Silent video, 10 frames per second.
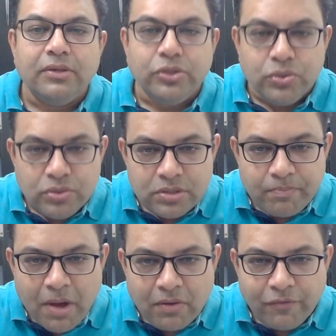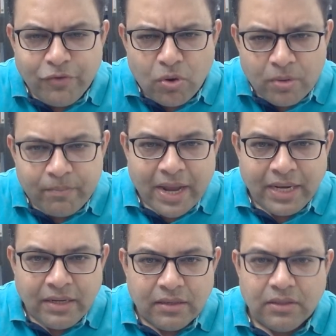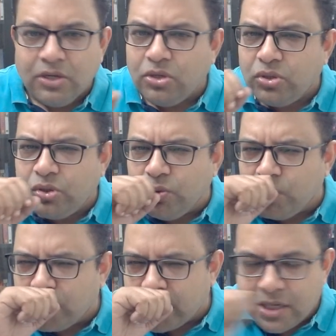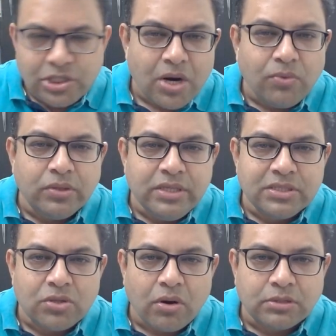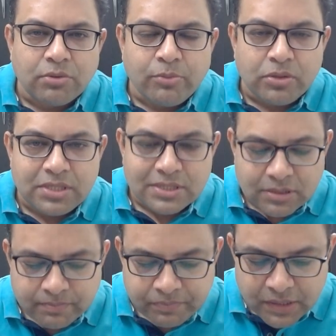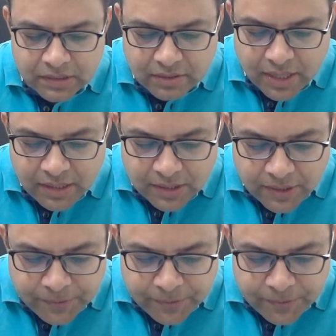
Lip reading: Use the power of your mind to crush out these thoughts from your system, right?